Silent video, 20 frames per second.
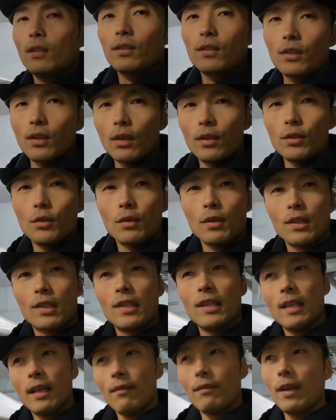So as you can
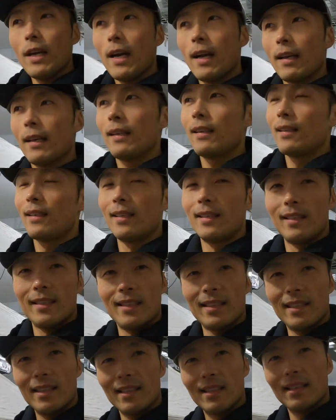see, I've got
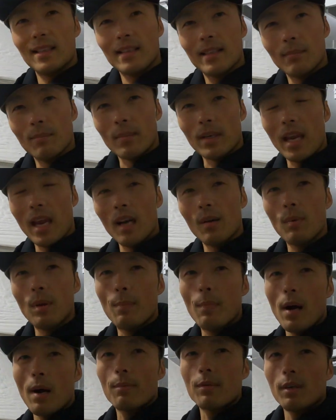my
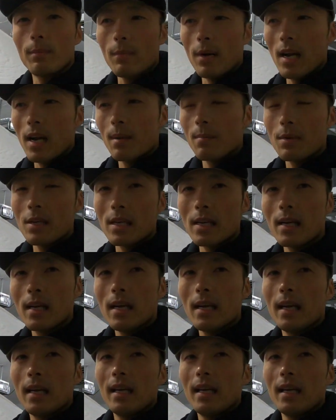canopy popped up behind me